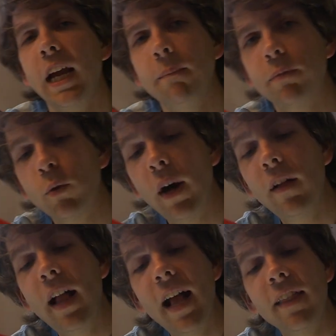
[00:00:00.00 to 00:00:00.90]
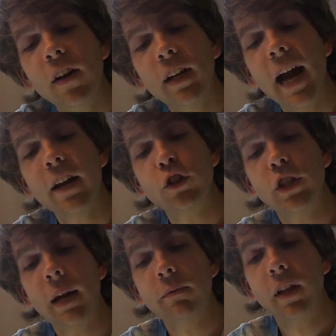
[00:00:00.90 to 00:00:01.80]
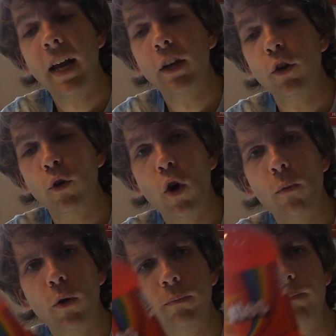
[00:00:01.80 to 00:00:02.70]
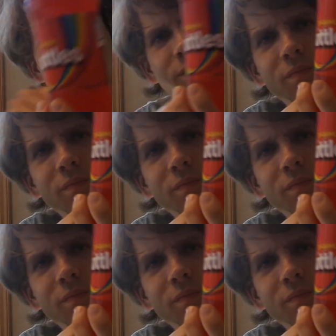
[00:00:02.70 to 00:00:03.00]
shaped, well, they're kind of shaped like your normal.